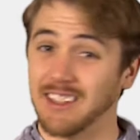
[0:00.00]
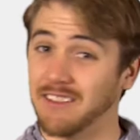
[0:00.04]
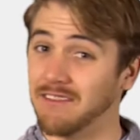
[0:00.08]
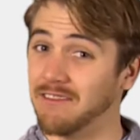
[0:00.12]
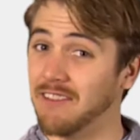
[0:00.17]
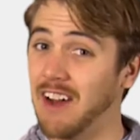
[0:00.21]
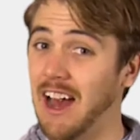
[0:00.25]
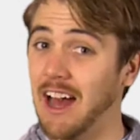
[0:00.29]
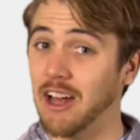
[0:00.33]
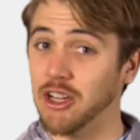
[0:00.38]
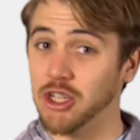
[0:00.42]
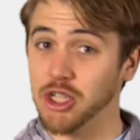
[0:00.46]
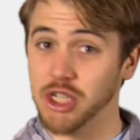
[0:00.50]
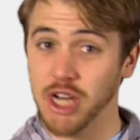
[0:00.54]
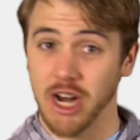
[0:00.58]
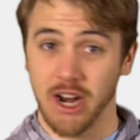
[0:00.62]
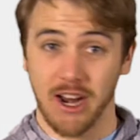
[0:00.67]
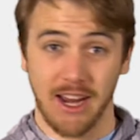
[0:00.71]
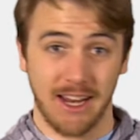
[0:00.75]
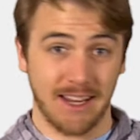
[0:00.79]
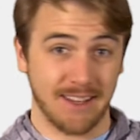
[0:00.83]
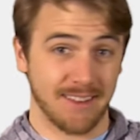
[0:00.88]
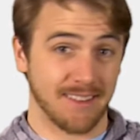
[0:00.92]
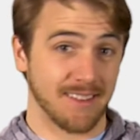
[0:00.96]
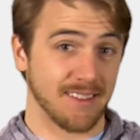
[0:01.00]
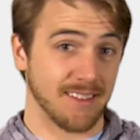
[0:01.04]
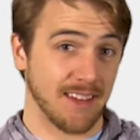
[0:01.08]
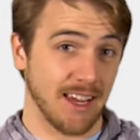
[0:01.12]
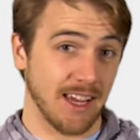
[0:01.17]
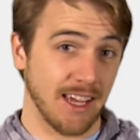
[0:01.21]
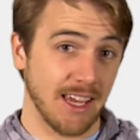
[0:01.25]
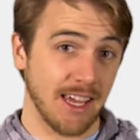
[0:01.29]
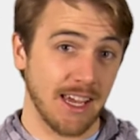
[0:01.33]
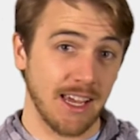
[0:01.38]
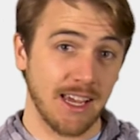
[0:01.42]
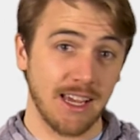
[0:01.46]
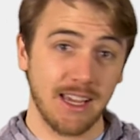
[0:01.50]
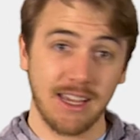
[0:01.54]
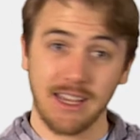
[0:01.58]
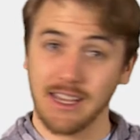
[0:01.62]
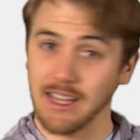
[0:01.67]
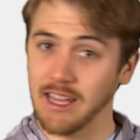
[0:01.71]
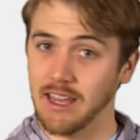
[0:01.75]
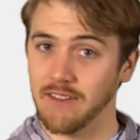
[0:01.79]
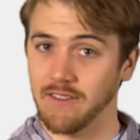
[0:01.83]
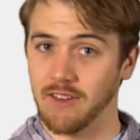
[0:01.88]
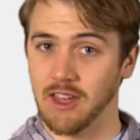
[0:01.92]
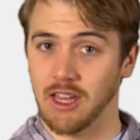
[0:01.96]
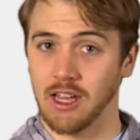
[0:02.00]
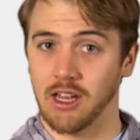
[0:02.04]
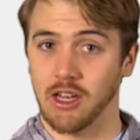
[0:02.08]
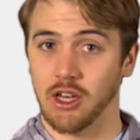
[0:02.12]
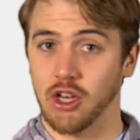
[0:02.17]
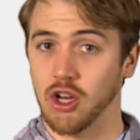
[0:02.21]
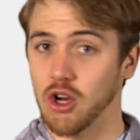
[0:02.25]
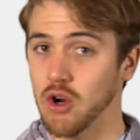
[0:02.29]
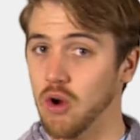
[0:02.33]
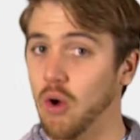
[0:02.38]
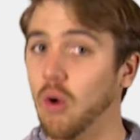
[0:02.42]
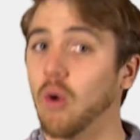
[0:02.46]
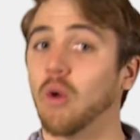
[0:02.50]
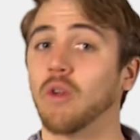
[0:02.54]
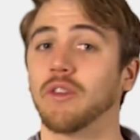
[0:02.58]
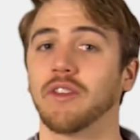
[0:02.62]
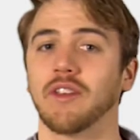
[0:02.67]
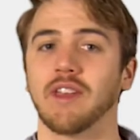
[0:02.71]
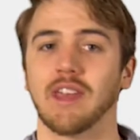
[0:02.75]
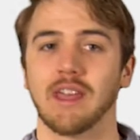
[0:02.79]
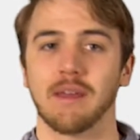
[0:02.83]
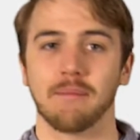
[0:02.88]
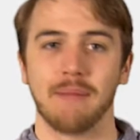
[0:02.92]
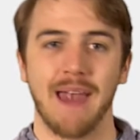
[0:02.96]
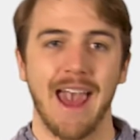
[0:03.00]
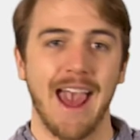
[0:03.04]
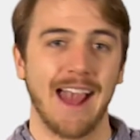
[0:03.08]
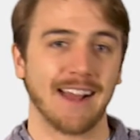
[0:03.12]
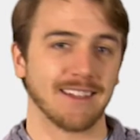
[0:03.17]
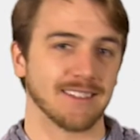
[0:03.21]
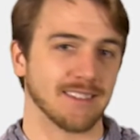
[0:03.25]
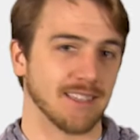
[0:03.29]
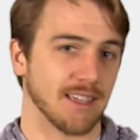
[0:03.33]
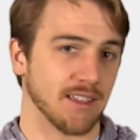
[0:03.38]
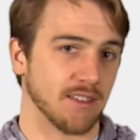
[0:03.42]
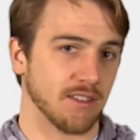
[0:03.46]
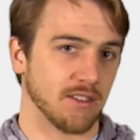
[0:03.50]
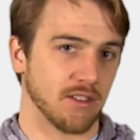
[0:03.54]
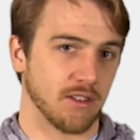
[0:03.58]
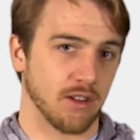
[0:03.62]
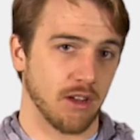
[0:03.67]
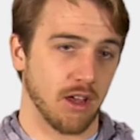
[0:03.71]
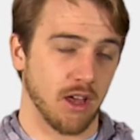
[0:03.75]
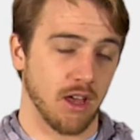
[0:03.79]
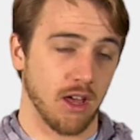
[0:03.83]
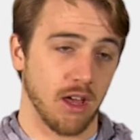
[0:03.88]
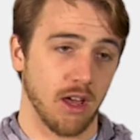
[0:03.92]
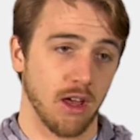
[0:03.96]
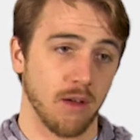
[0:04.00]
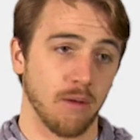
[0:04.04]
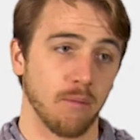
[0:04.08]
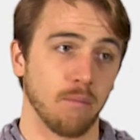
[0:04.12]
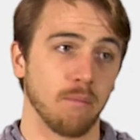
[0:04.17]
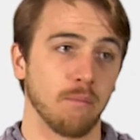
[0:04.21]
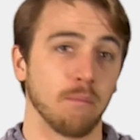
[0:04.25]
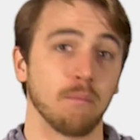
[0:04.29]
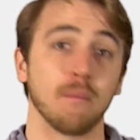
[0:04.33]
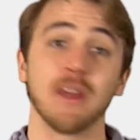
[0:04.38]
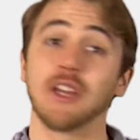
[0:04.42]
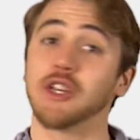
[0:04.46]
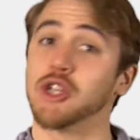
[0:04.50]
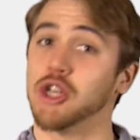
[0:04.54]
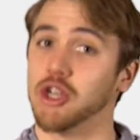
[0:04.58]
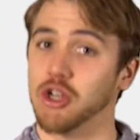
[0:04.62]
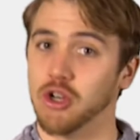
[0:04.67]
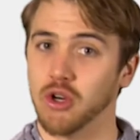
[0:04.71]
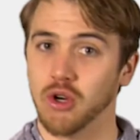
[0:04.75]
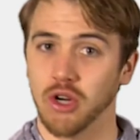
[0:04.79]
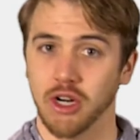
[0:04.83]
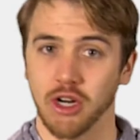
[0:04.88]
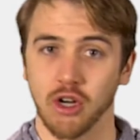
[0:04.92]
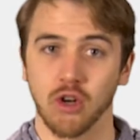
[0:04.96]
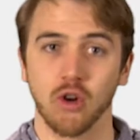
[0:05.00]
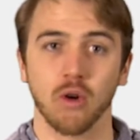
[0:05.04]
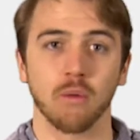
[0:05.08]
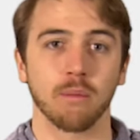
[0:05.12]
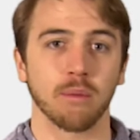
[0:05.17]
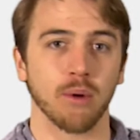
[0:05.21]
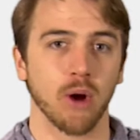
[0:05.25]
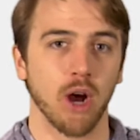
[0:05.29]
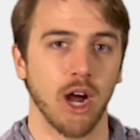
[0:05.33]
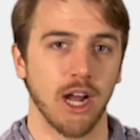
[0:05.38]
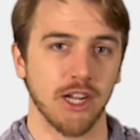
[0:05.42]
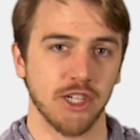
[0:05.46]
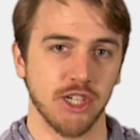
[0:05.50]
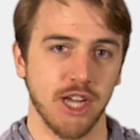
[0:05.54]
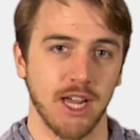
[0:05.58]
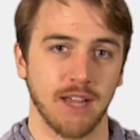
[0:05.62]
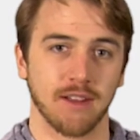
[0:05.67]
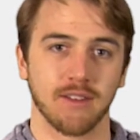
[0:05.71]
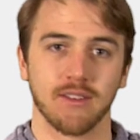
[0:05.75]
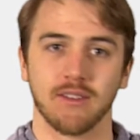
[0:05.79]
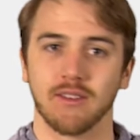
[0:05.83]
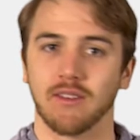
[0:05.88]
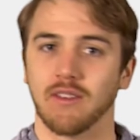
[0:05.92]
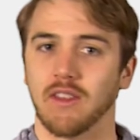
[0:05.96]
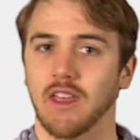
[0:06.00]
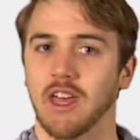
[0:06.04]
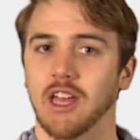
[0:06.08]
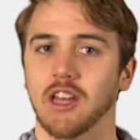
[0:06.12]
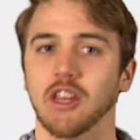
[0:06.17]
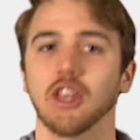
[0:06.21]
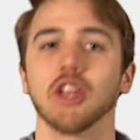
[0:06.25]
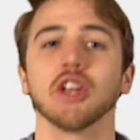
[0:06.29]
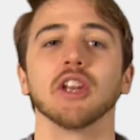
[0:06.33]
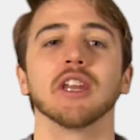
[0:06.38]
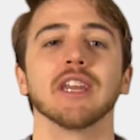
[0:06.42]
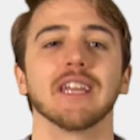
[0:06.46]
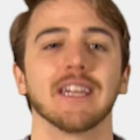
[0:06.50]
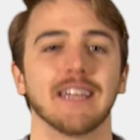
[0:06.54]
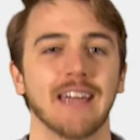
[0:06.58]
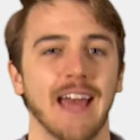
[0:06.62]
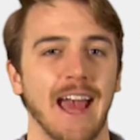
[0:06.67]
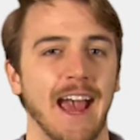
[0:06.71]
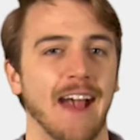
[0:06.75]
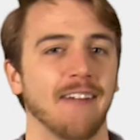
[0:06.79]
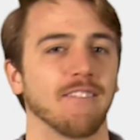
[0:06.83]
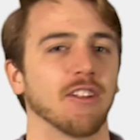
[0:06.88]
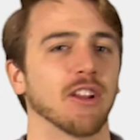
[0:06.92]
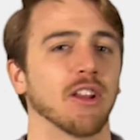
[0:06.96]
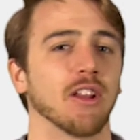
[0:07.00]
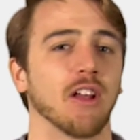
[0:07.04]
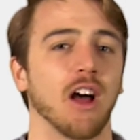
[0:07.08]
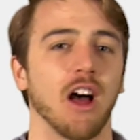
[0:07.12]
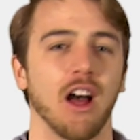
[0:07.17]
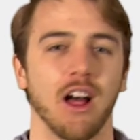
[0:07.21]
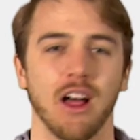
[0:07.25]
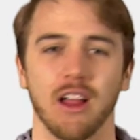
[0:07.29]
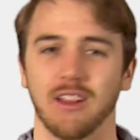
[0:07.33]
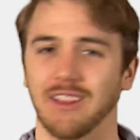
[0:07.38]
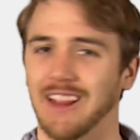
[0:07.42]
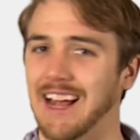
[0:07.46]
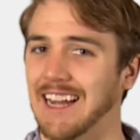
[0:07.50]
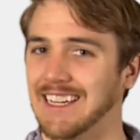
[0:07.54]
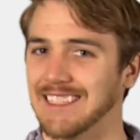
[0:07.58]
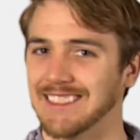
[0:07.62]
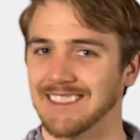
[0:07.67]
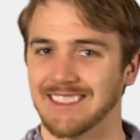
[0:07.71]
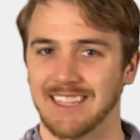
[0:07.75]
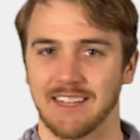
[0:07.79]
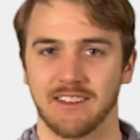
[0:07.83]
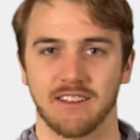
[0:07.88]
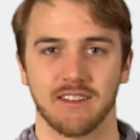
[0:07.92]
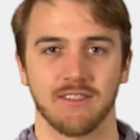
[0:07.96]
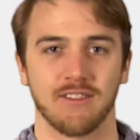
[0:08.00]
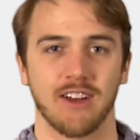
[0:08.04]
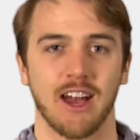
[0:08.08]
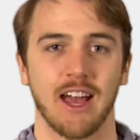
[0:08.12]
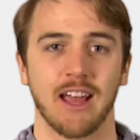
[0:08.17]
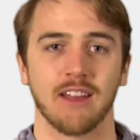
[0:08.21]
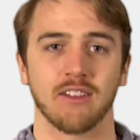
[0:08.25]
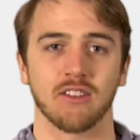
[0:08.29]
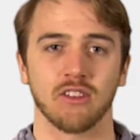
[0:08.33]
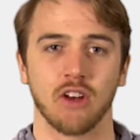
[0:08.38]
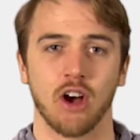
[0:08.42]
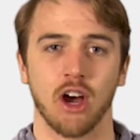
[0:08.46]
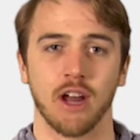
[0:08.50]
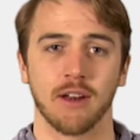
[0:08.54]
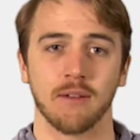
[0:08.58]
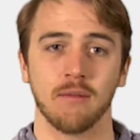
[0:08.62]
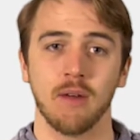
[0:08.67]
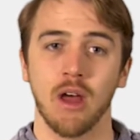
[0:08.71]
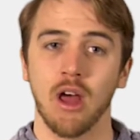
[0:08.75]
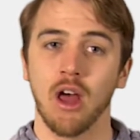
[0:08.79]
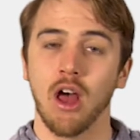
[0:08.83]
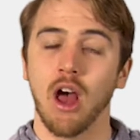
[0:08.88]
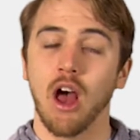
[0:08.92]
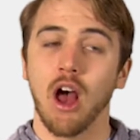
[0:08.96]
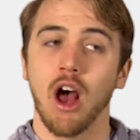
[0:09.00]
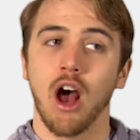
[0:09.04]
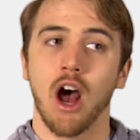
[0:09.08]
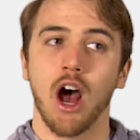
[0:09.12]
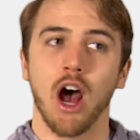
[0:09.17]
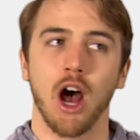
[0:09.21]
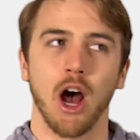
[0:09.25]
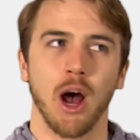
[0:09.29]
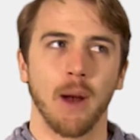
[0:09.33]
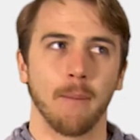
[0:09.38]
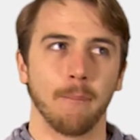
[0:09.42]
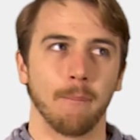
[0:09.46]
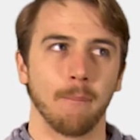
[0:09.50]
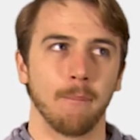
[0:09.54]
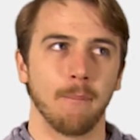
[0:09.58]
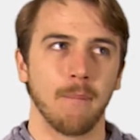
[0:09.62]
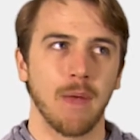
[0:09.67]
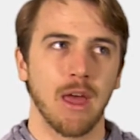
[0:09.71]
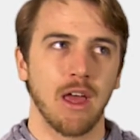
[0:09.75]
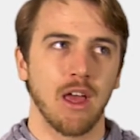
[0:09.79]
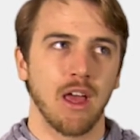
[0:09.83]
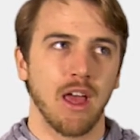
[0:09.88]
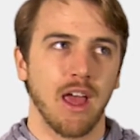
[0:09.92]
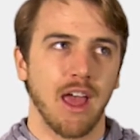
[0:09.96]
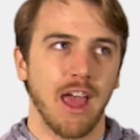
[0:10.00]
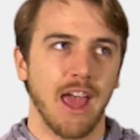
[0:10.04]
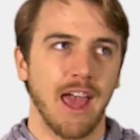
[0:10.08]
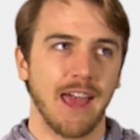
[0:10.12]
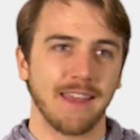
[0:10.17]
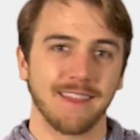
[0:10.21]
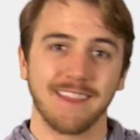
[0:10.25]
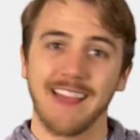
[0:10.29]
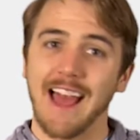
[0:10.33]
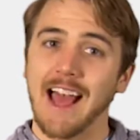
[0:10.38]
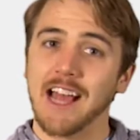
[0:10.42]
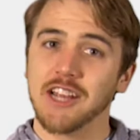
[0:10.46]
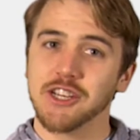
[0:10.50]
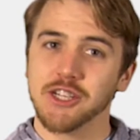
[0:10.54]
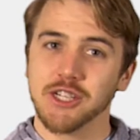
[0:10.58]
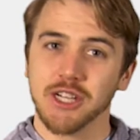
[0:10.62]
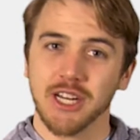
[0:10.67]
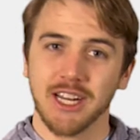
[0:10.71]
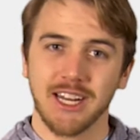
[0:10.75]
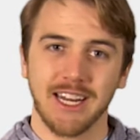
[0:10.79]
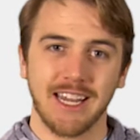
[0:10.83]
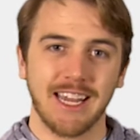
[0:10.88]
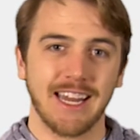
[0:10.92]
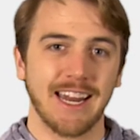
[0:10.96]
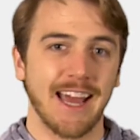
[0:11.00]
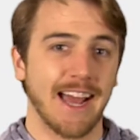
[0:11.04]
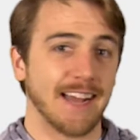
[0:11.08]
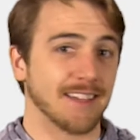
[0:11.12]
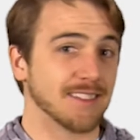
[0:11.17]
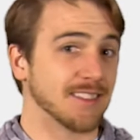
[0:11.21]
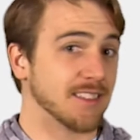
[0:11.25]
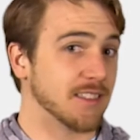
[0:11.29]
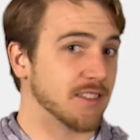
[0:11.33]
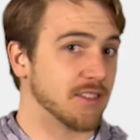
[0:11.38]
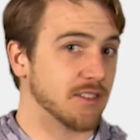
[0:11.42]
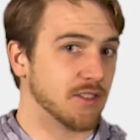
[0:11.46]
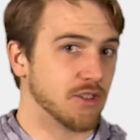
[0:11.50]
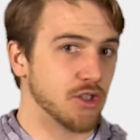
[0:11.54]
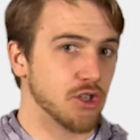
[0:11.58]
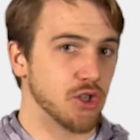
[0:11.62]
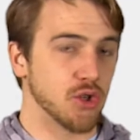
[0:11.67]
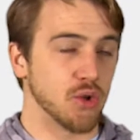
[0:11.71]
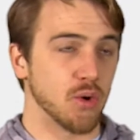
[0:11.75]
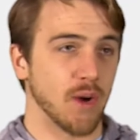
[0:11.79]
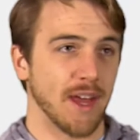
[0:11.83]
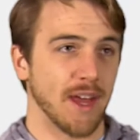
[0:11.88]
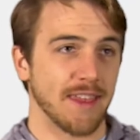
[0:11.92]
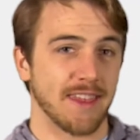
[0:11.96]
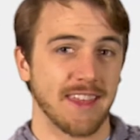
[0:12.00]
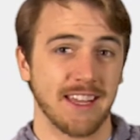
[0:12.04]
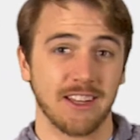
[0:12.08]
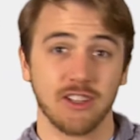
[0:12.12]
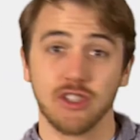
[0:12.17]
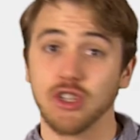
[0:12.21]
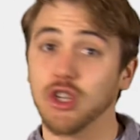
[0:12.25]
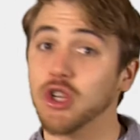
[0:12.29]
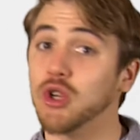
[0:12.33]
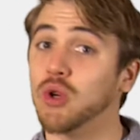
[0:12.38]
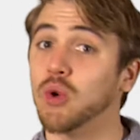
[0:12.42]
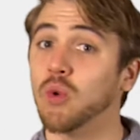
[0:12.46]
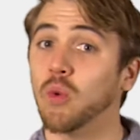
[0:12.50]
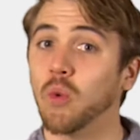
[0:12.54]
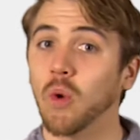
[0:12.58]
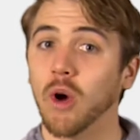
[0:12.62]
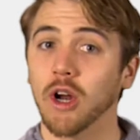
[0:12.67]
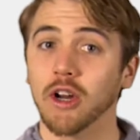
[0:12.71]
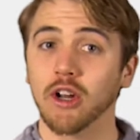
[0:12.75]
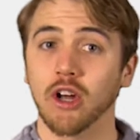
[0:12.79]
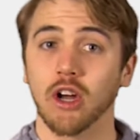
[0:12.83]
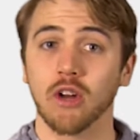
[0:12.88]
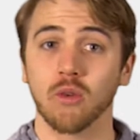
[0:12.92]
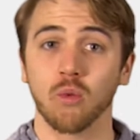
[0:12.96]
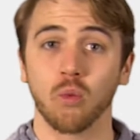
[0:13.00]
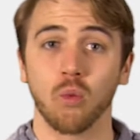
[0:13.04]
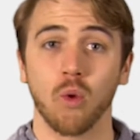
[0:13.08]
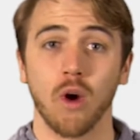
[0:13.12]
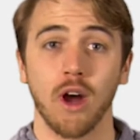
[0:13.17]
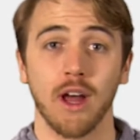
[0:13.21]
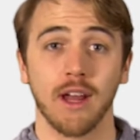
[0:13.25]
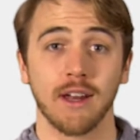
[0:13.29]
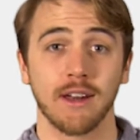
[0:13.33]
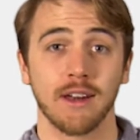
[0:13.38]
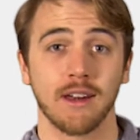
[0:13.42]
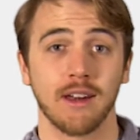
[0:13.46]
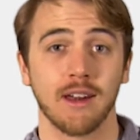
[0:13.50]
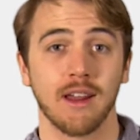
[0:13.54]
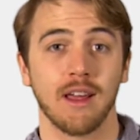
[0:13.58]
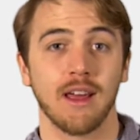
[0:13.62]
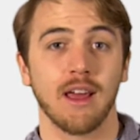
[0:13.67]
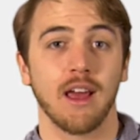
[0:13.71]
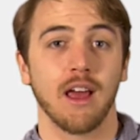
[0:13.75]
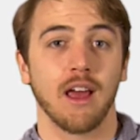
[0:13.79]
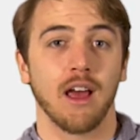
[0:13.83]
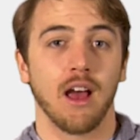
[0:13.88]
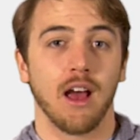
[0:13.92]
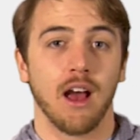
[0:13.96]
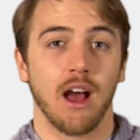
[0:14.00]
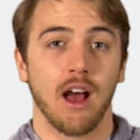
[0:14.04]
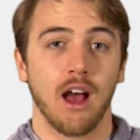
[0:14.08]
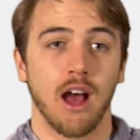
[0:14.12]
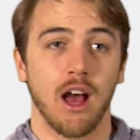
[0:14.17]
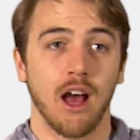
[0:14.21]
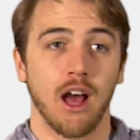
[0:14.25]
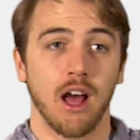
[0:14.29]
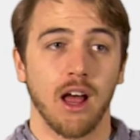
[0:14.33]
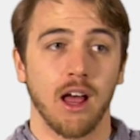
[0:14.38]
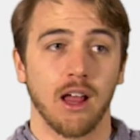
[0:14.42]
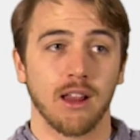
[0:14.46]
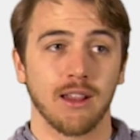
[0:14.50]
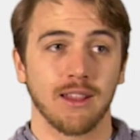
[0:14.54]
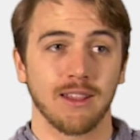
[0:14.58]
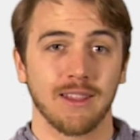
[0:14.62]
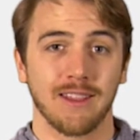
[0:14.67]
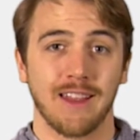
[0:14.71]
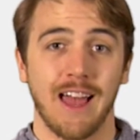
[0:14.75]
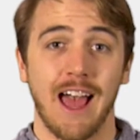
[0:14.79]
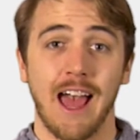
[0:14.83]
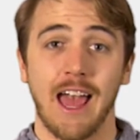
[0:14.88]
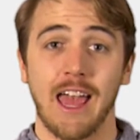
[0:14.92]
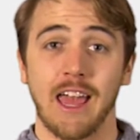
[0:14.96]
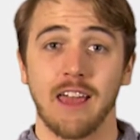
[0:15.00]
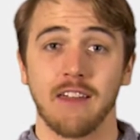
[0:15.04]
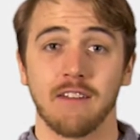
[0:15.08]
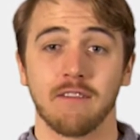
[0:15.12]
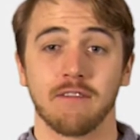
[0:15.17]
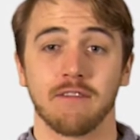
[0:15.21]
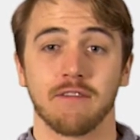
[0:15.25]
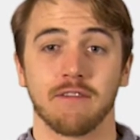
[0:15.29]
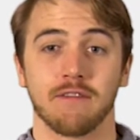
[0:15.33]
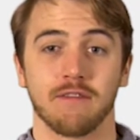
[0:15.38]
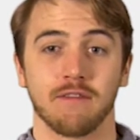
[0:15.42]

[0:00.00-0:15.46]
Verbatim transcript: to file sharing and syncing, giving your whole team access to mission critical projects that you need to have a, a lot of sets of eyes on. Um, and last, you're going to get access to, I think, two one on one live